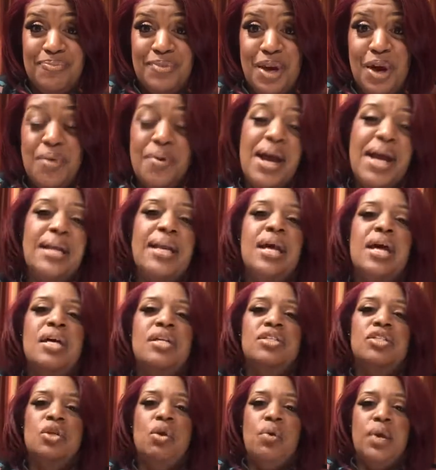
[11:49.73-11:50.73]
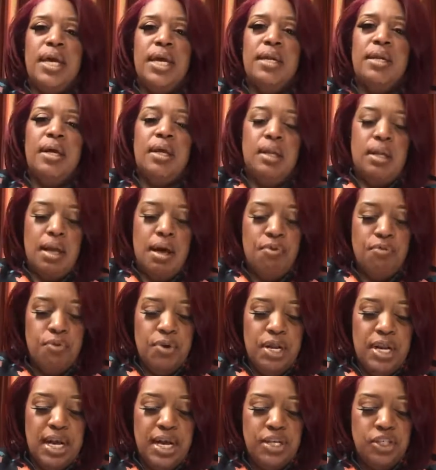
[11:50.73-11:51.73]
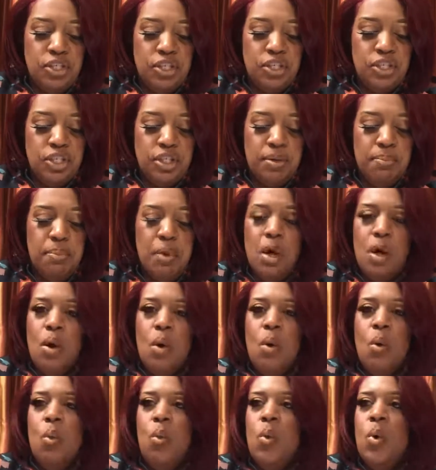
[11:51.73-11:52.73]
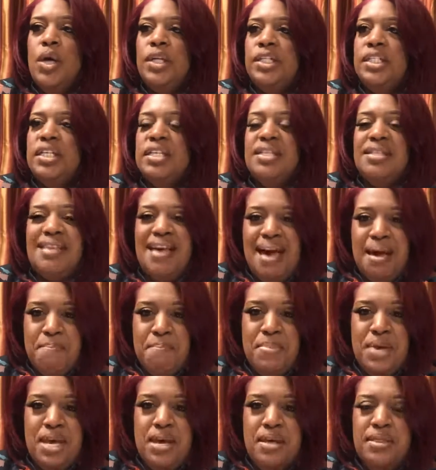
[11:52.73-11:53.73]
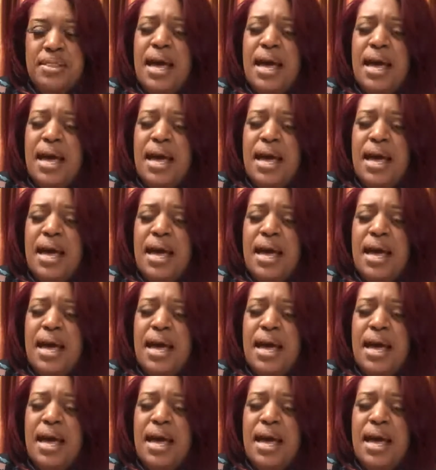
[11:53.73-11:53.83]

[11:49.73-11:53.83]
All right. So in a love relationship, what does that mean?